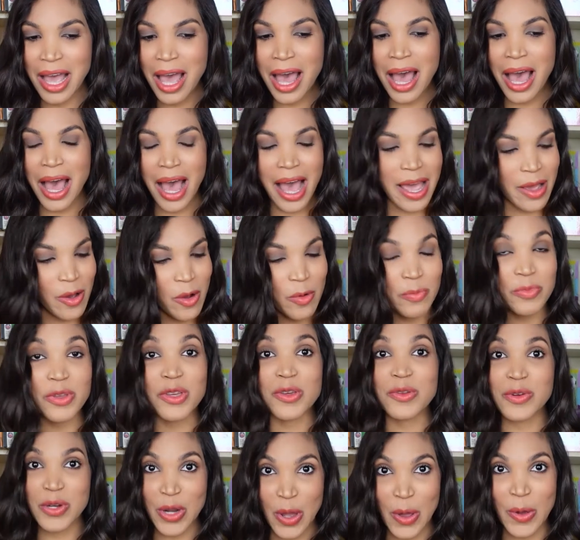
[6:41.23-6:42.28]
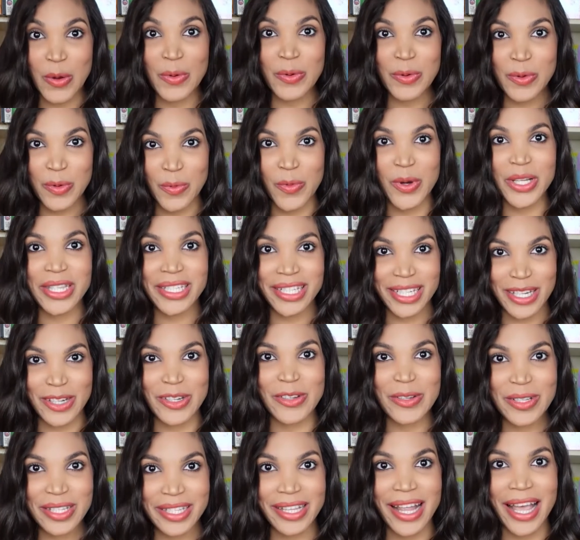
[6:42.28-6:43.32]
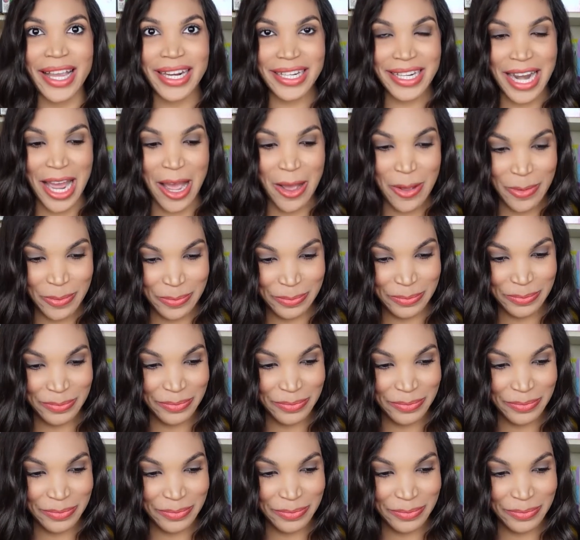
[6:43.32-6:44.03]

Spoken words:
I hope you know what it looks like now.